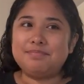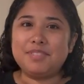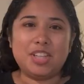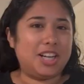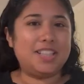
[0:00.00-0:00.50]

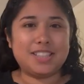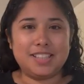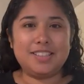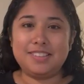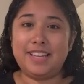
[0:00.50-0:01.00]
God
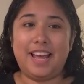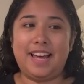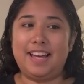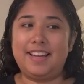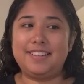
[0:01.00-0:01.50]
clearly
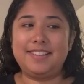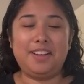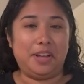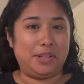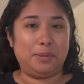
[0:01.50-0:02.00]
had
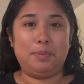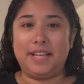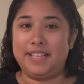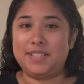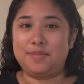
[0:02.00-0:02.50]
other
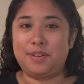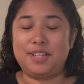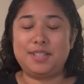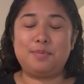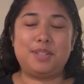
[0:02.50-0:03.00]
plans for
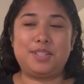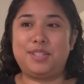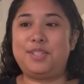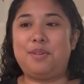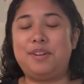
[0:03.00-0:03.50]
us, which is
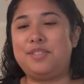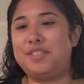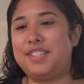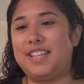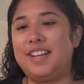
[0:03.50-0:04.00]
so
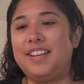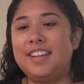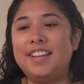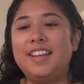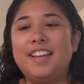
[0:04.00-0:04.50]
interesting.
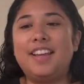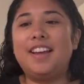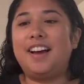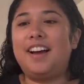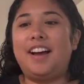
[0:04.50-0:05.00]

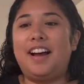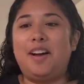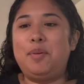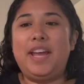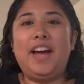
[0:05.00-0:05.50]

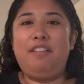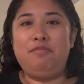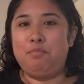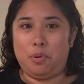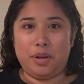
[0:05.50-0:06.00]
We
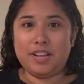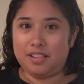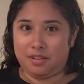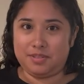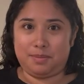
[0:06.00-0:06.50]
have boy
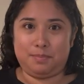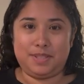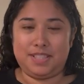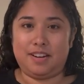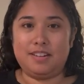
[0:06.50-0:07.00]
clothes
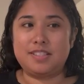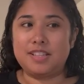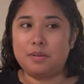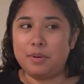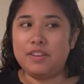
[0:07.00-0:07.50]
upstairs.
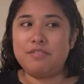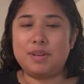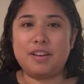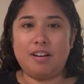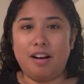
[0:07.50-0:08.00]
Like we've
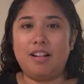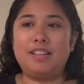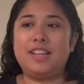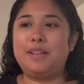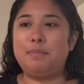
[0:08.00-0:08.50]
been
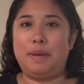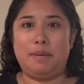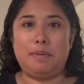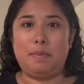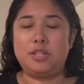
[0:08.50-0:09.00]
calling the
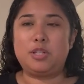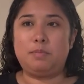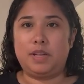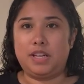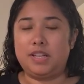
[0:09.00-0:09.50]
baby
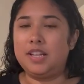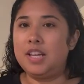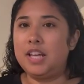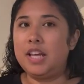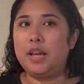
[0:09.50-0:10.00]
Benjamin, and
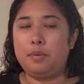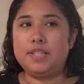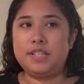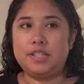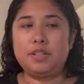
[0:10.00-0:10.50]
it
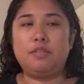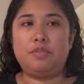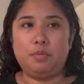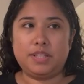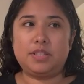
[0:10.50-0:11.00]
wasn't until a
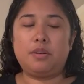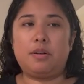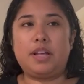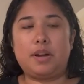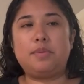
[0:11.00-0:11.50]
few weeks ago,
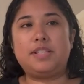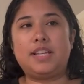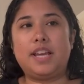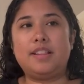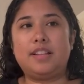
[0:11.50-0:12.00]
like I was
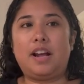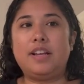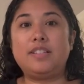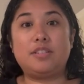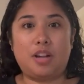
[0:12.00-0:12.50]
saying, that I
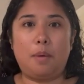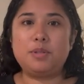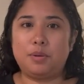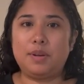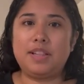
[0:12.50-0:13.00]
stopped
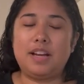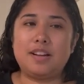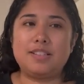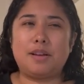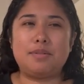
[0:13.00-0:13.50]
doing that,
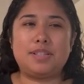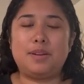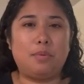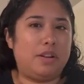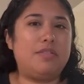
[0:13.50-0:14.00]
because I was like,
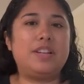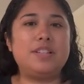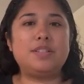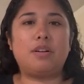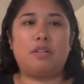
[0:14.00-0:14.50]
what if it
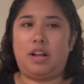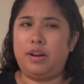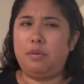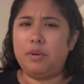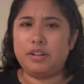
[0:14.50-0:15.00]
is a girl? I
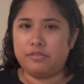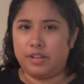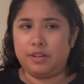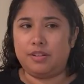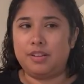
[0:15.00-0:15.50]
don't want to
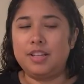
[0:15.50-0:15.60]
feel,